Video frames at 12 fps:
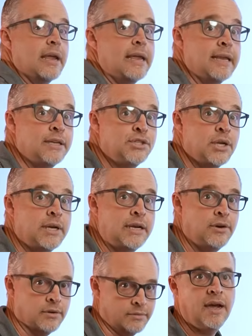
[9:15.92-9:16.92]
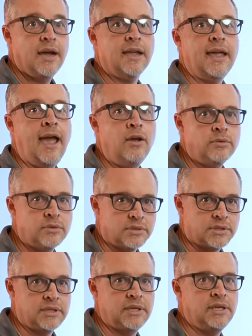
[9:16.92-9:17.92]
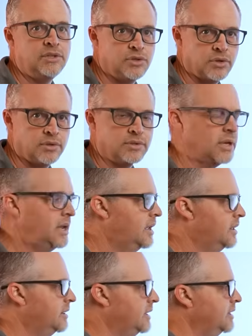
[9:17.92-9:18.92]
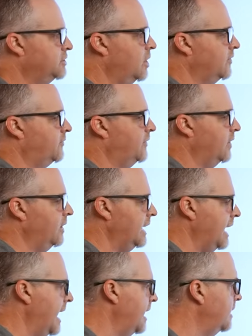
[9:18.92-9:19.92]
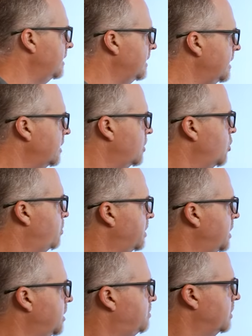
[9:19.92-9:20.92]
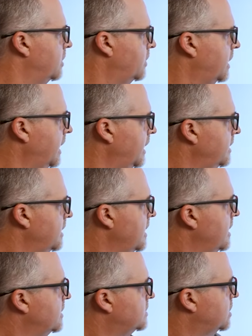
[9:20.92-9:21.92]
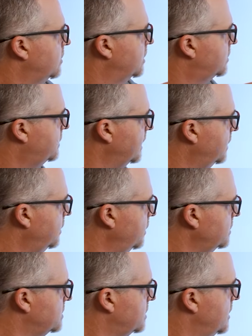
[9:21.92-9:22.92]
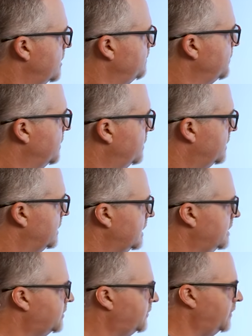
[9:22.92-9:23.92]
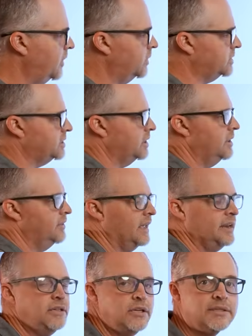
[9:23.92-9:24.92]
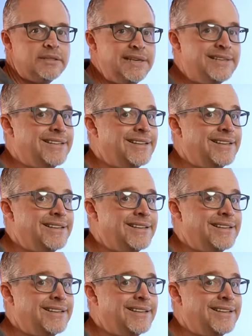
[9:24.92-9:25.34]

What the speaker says: Engineer, accountants, teachers. These are very analytical people, okay? So the thinkers, these folks, they just need